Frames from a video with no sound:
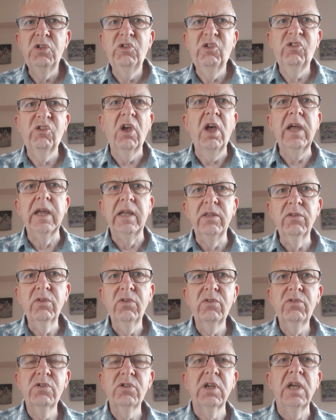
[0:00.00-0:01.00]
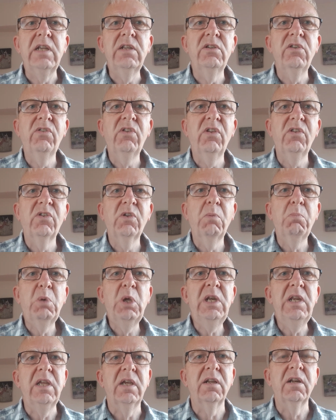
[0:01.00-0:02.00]
science changes its
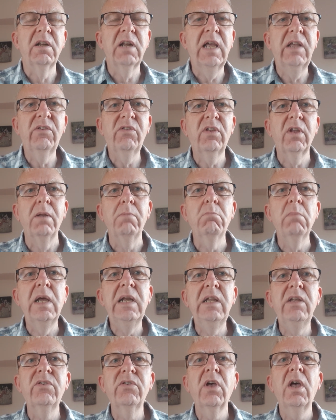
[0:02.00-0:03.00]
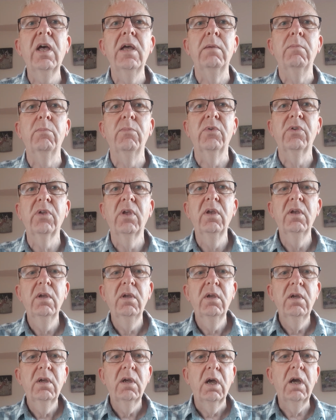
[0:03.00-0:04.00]
opinion and has done many times
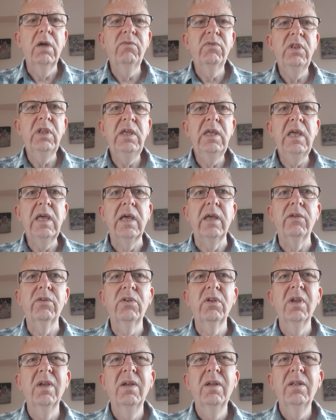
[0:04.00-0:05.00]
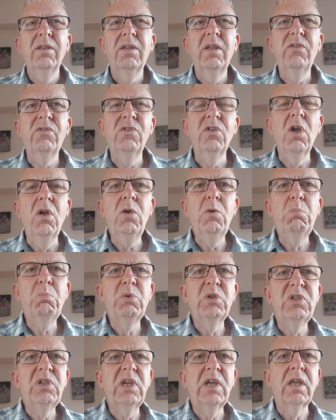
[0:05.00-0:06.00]
over the years. There's no
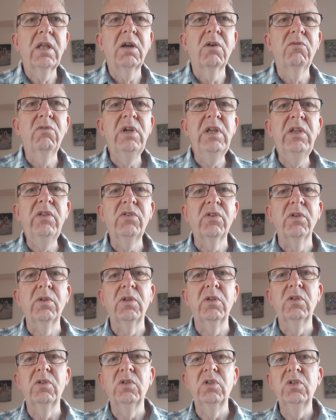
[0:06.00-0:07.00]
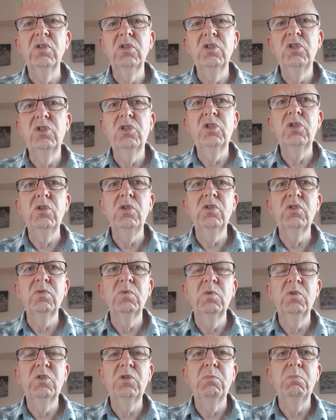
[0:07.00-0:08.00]
particular reason to
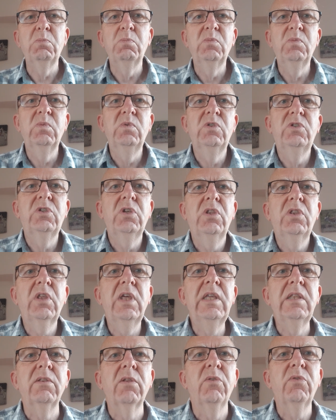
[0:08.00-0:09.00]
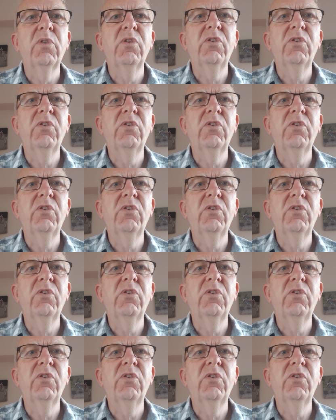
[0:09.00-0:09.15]
think that the